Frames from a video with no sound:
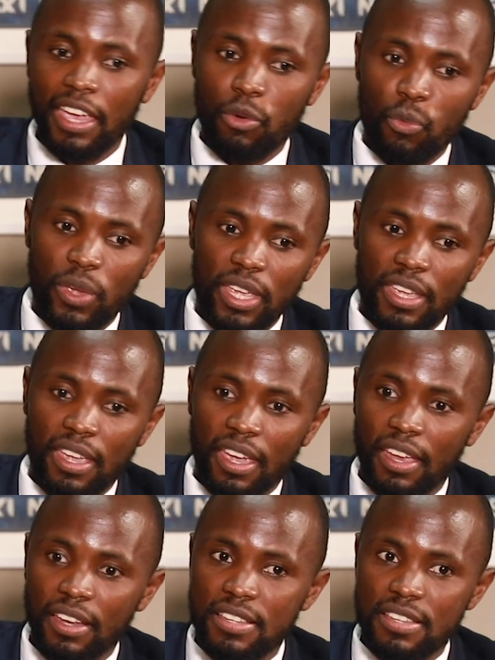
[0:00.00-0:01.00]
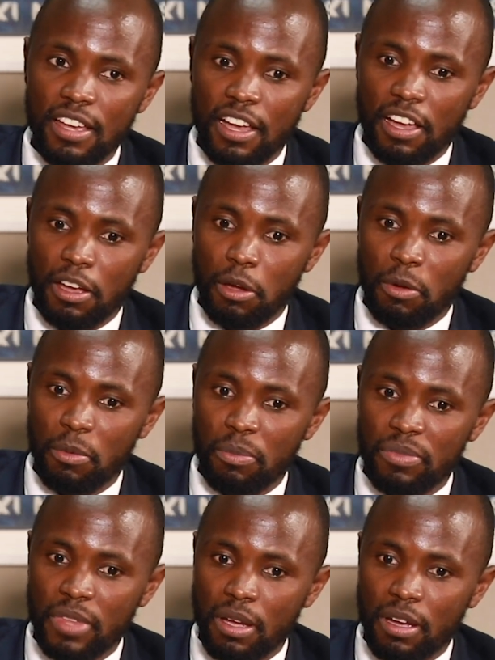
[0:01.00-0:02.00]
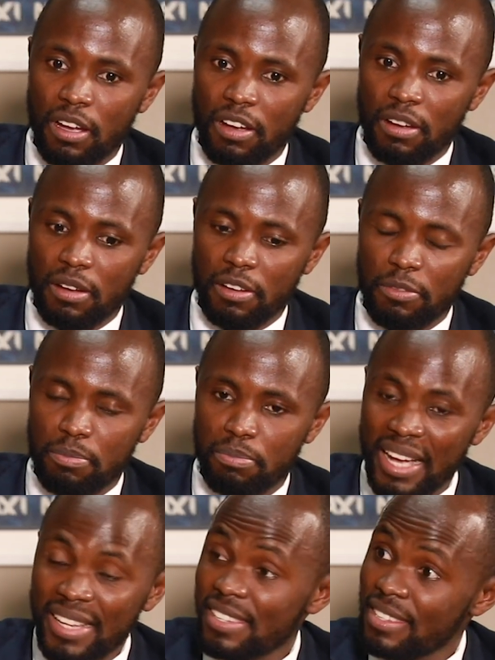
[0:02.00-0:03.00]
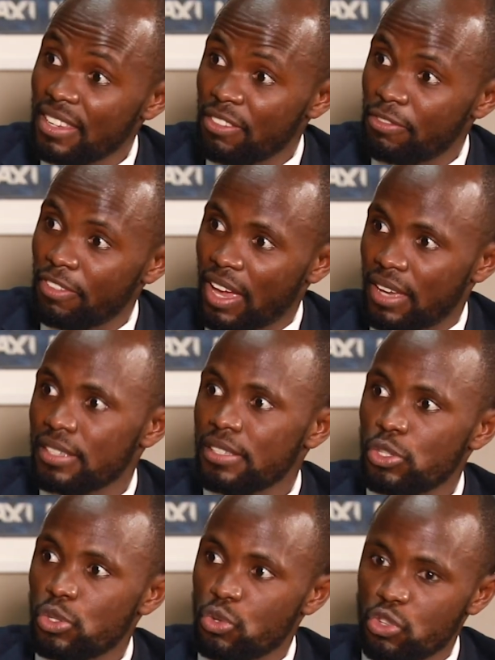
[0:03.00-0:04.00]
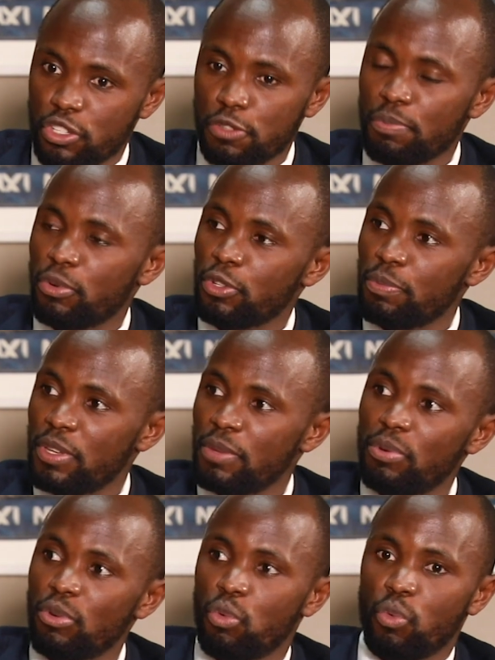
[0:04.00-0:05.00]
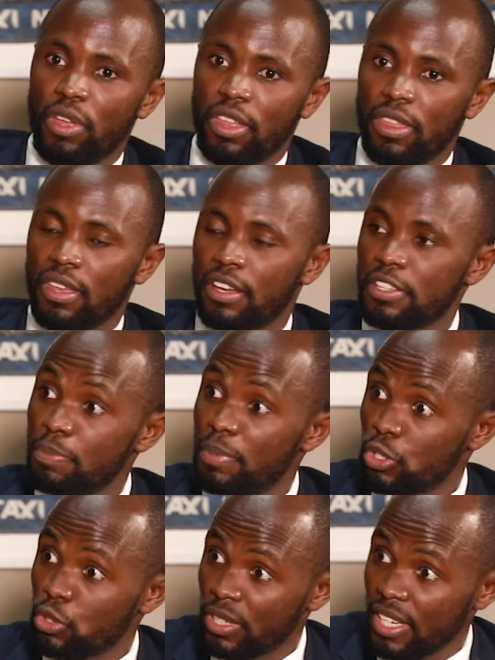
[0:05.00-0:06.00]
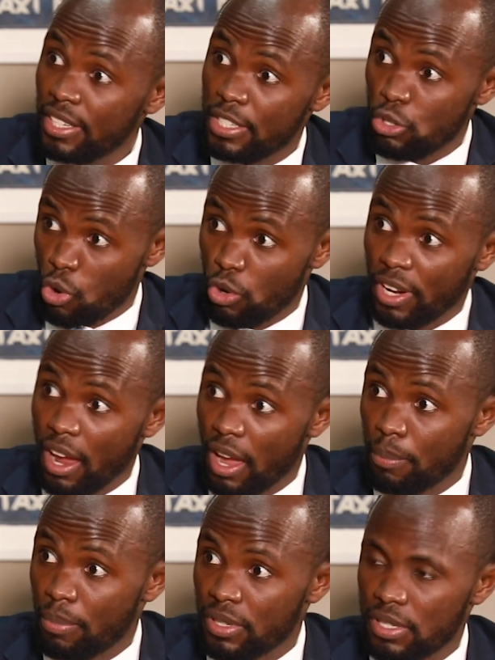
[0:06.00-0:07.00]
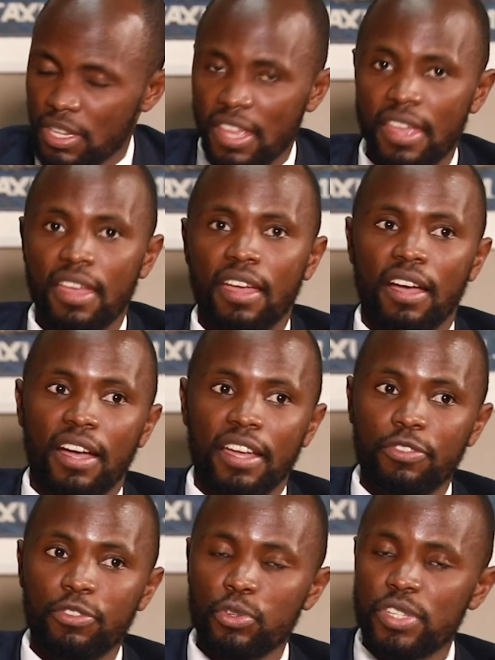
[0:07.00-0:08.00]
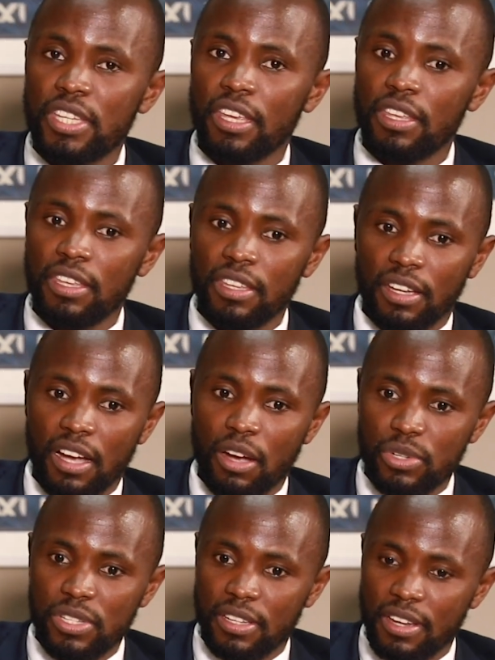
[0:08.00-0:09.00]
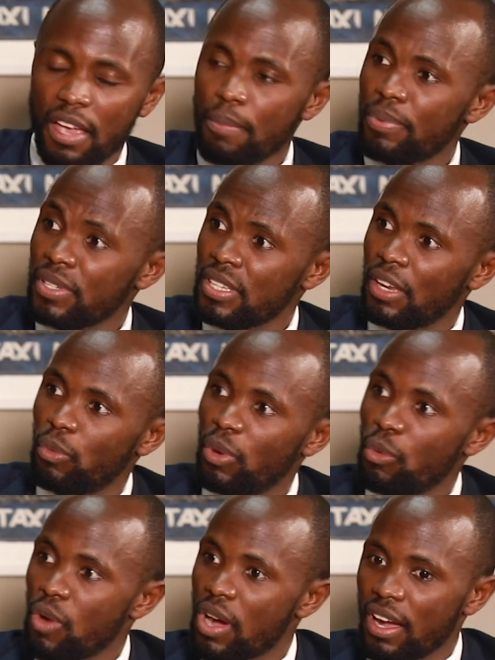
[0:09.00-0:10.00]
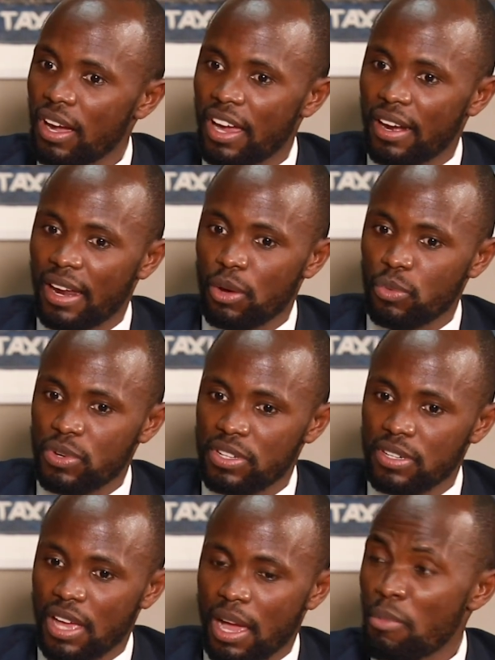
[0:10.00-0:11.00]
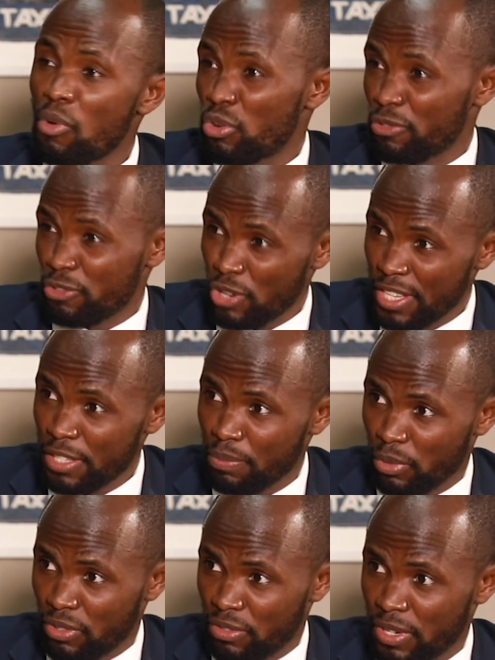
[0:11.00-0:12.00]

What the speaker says: Can we get buses and vans to transport people with special needs on campus? If you stay outside campus, can we work around a mode of transport?